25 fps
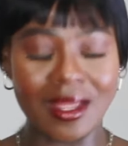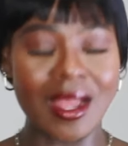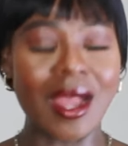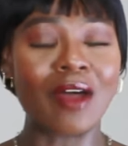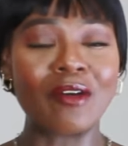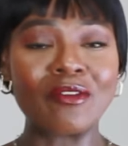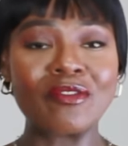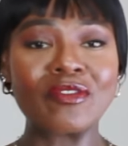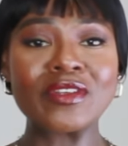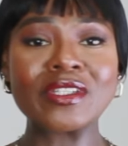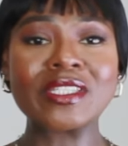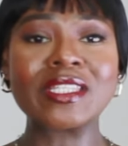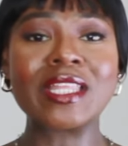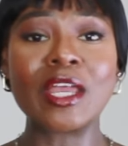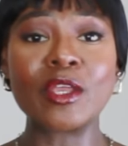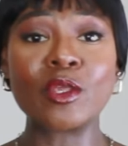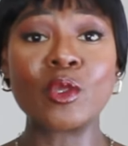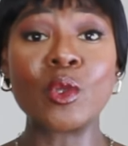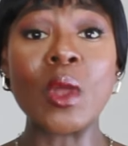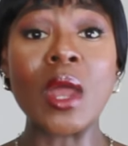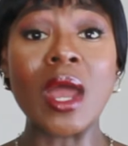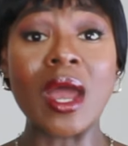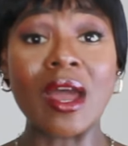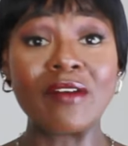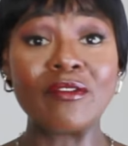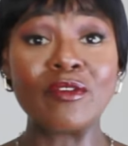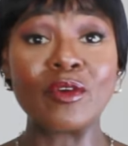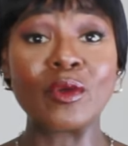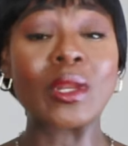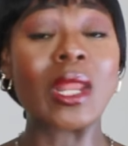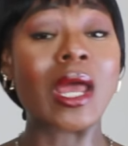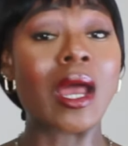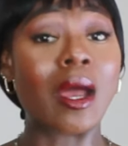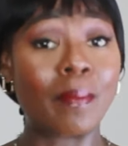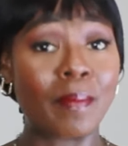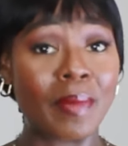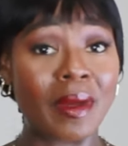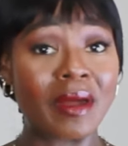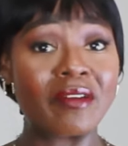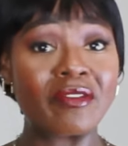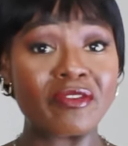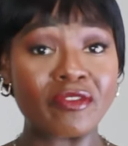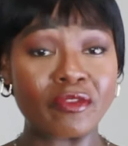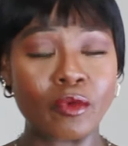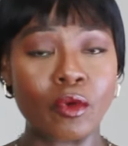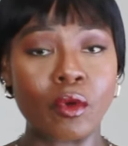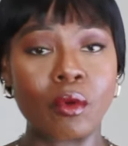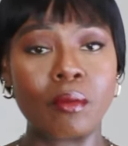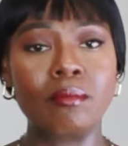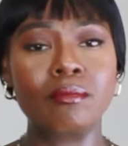outfit that you have on apart
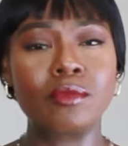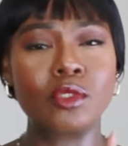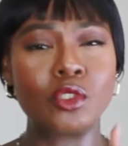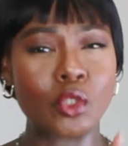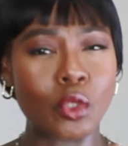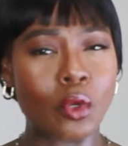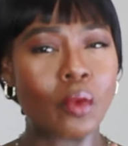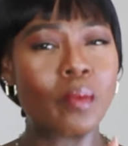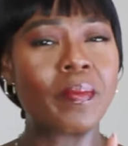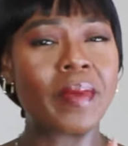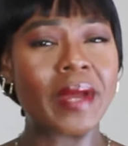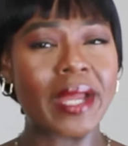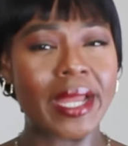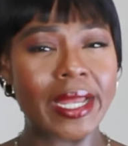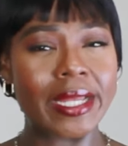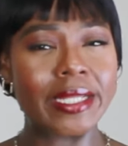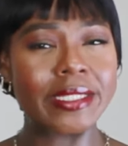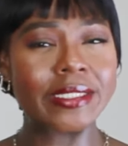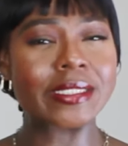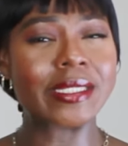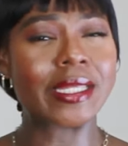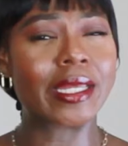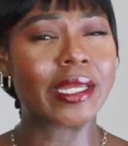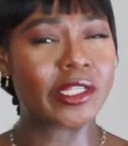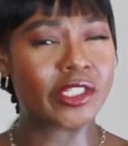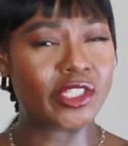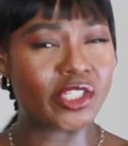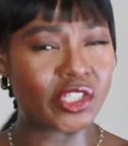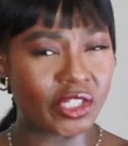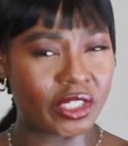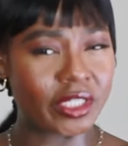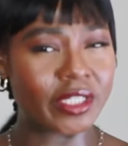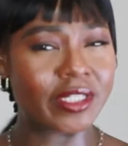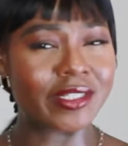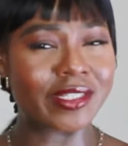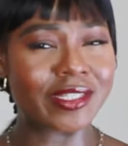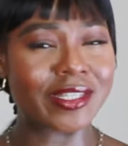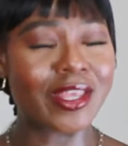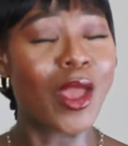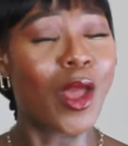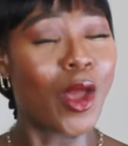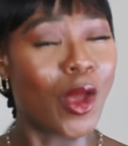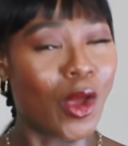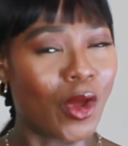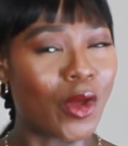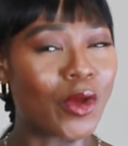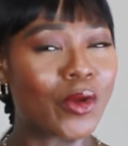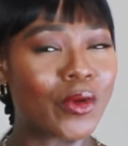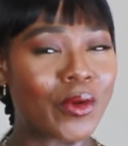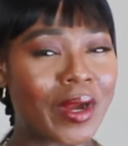from your pants and jeans.
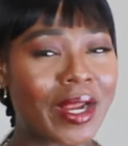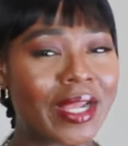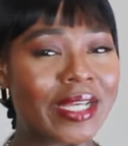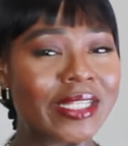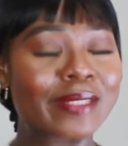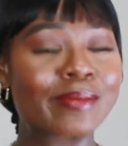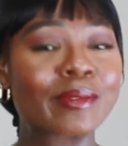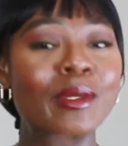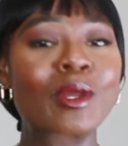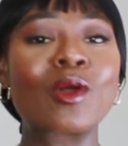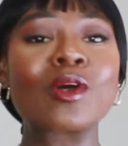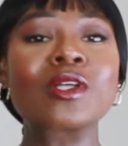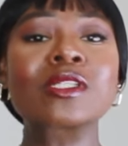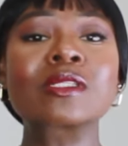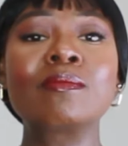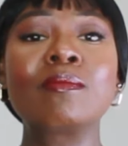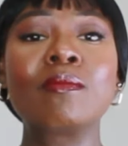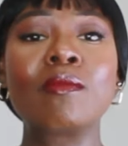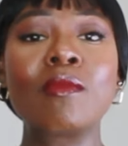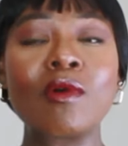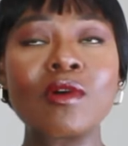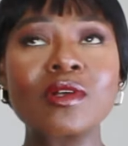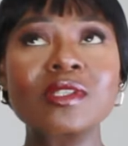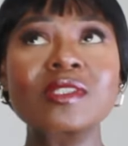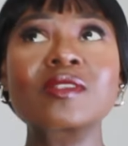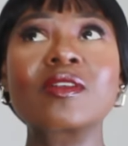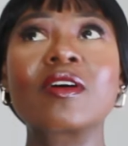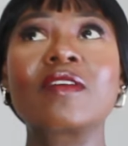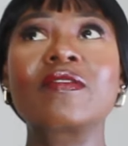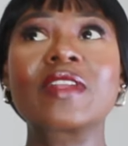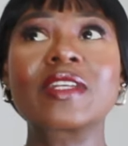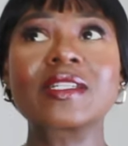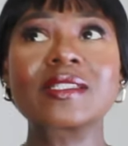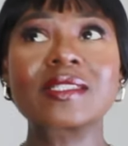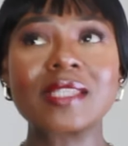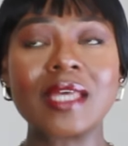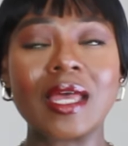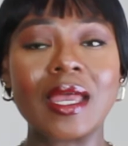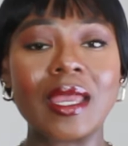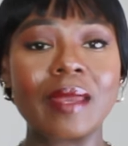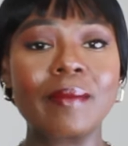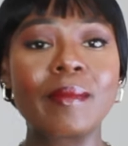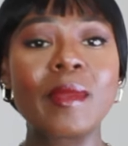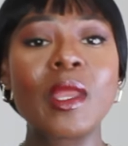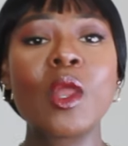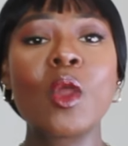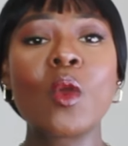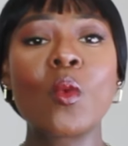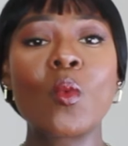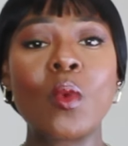All right, because most of the time
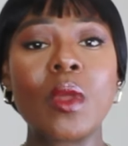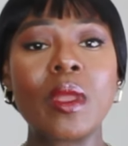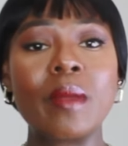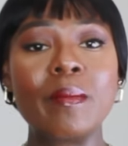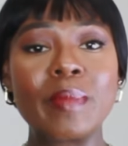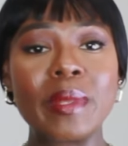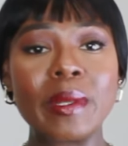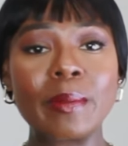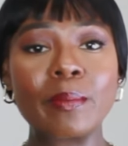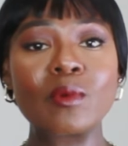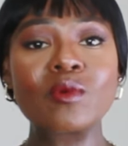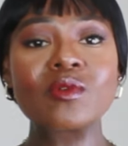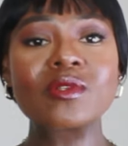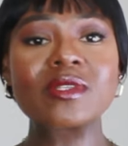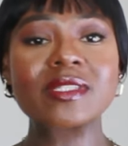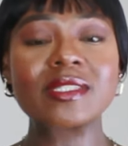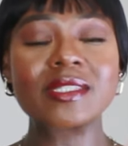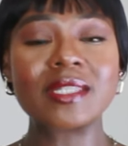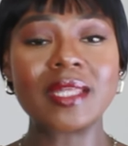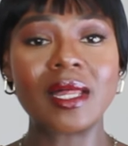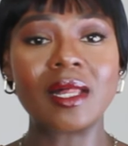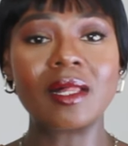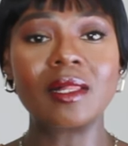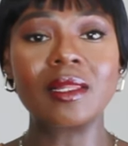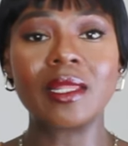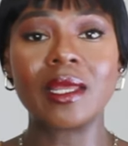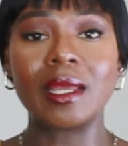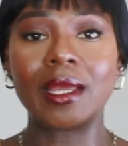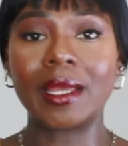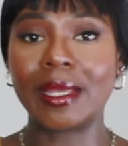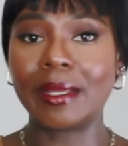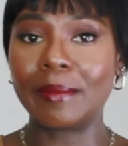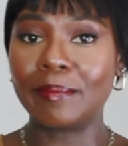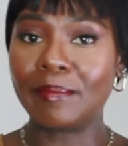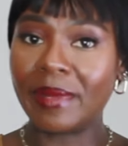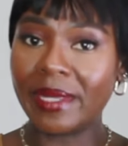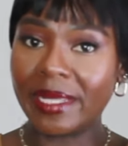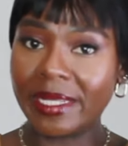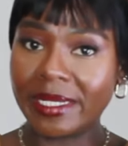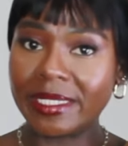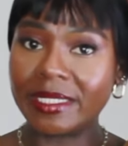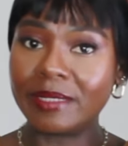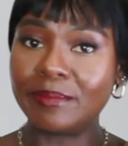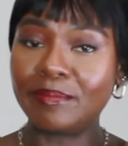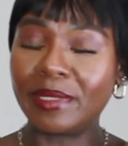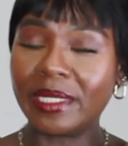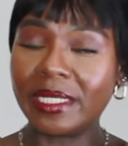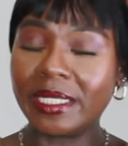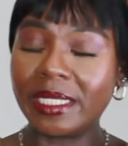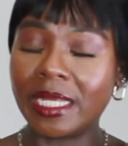when people style a
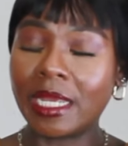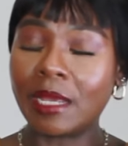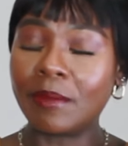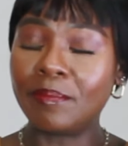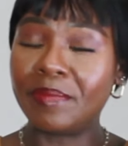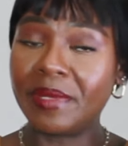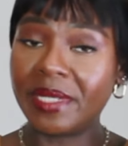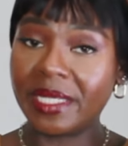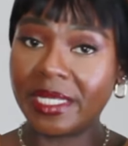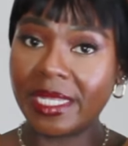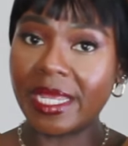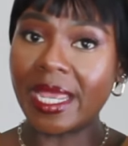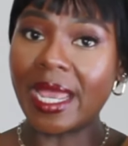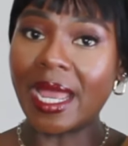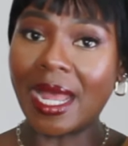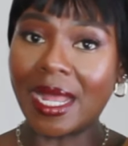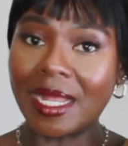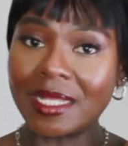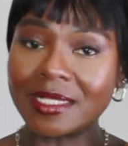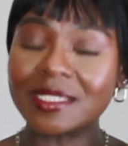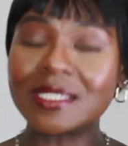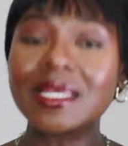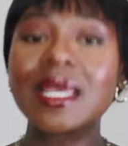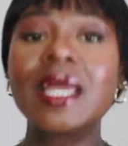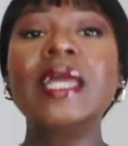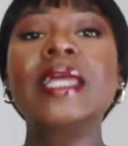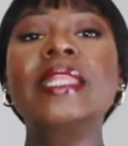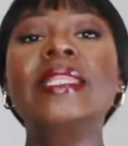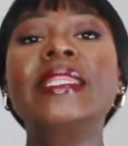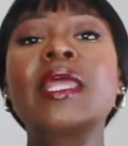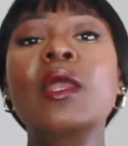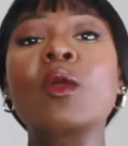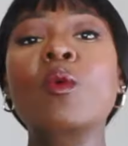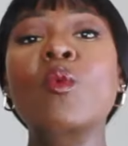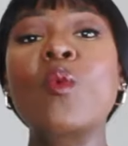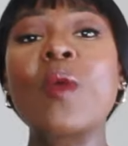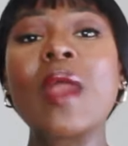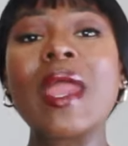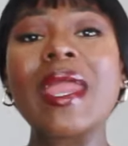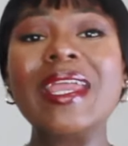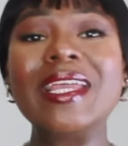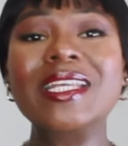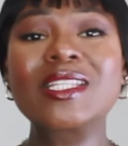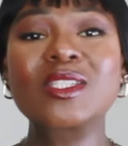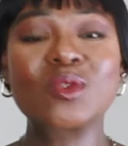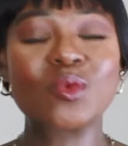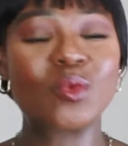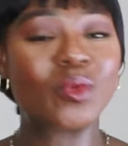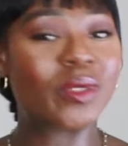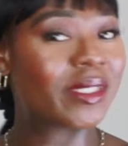beanie hat, they wear
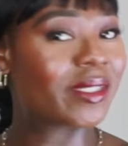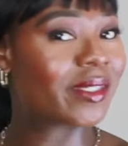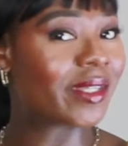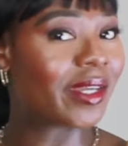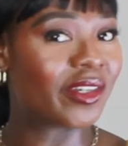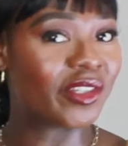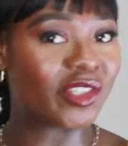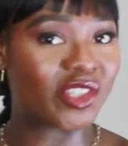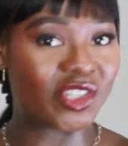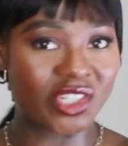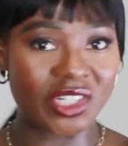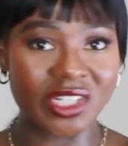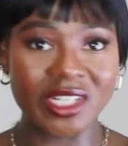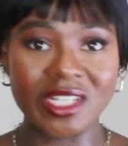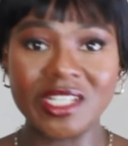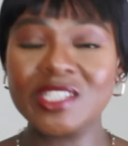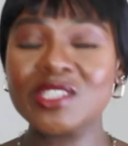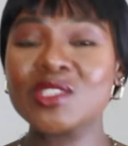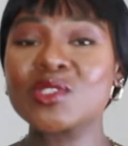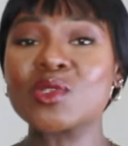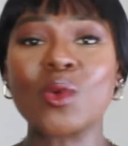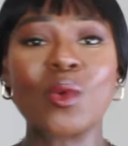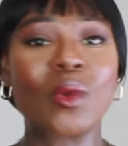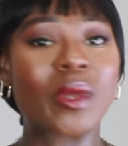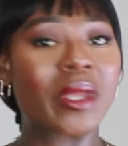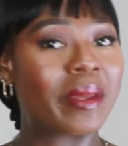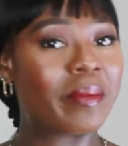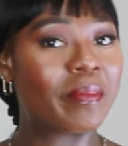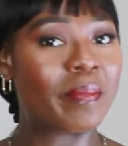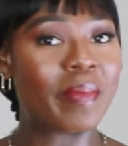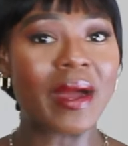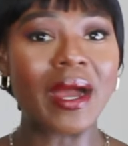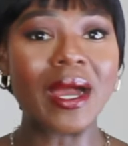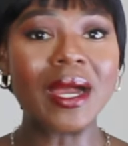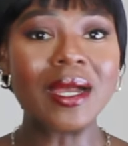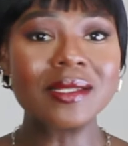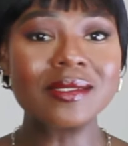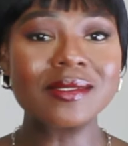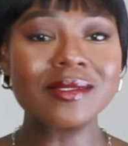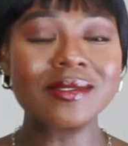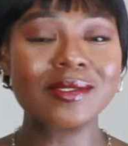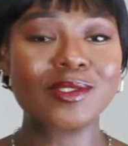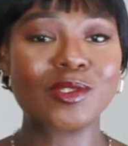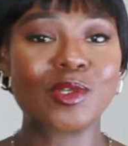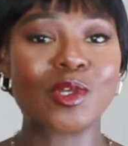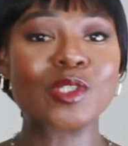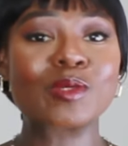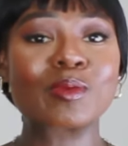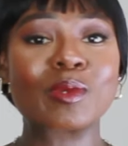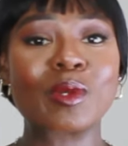it with a jeans or a pants
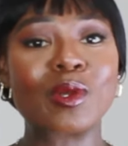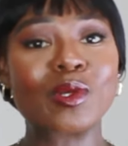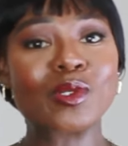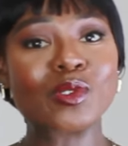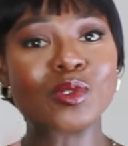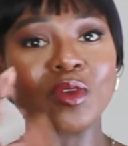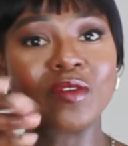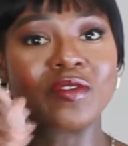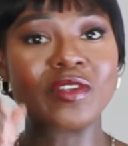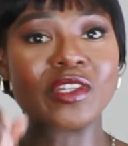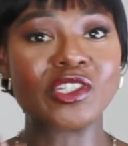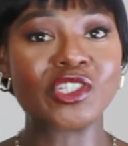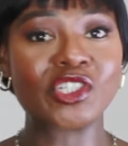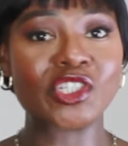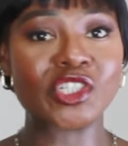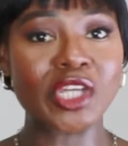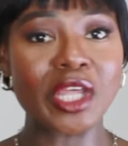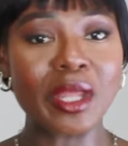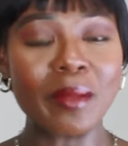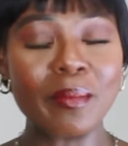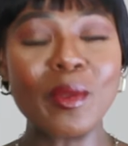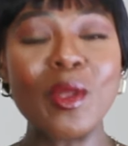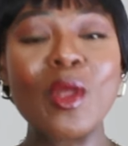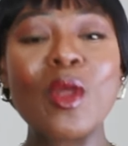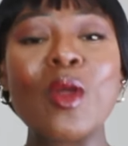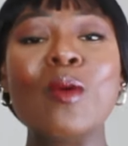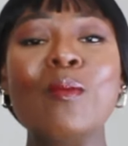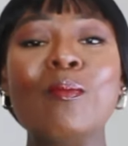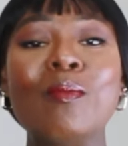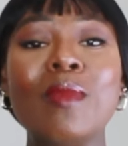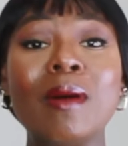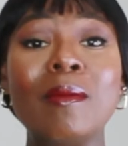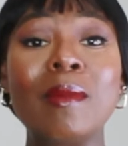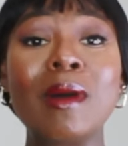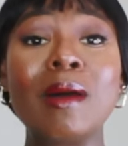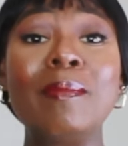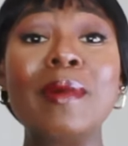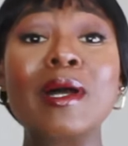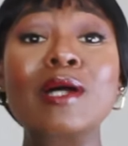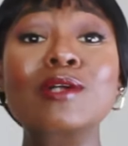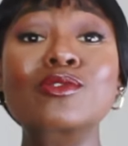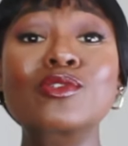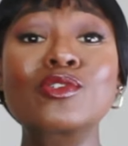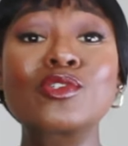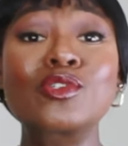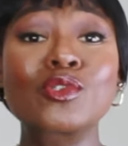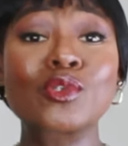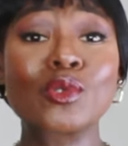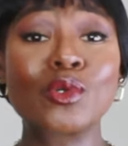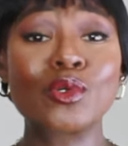just because of the shape. But I'm about
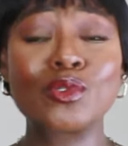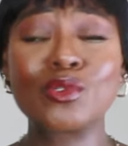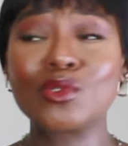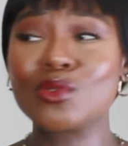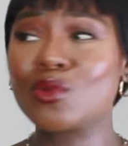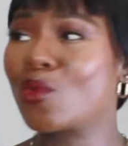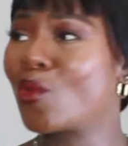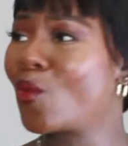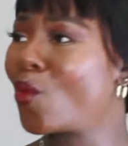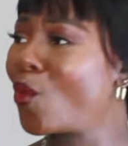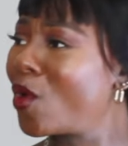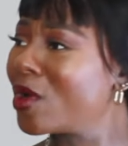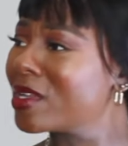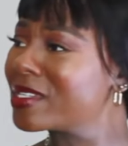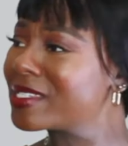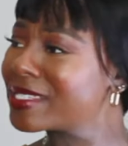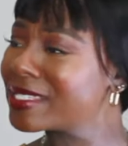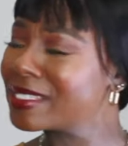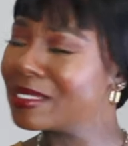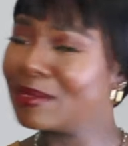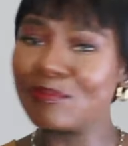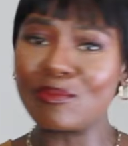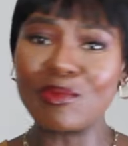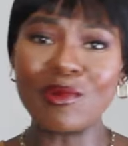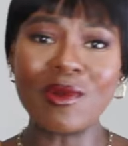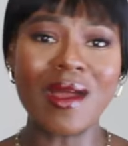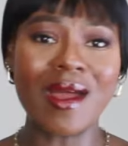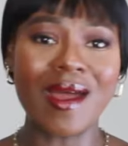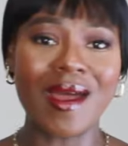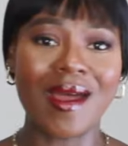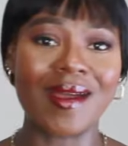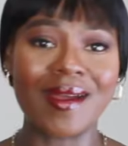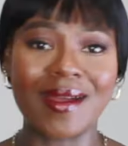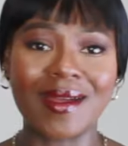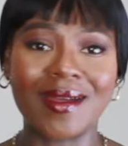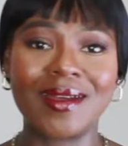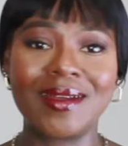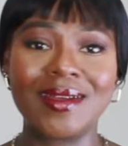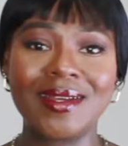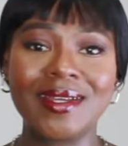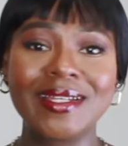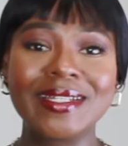to show you one simple hack